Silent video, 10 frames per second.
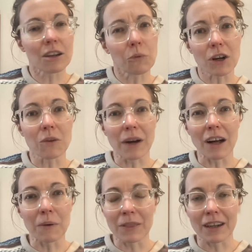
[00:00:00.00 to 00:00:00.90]
can work
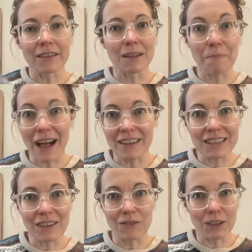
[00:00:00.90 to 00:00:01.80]
well when there's a
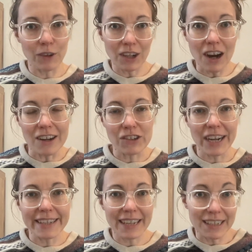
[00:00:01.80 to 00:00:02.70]
balance of different
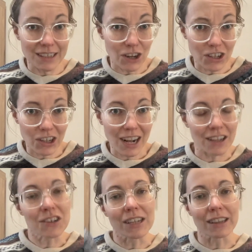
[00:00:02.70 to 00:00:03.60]
contrasts, like darker
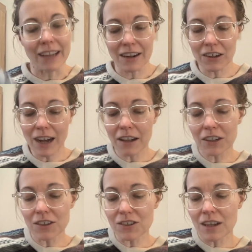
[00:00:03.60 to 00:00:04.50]
colors and lighter
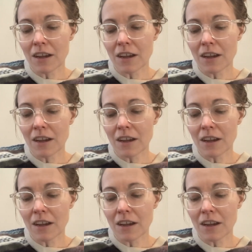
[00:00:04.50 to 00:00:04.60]
colors.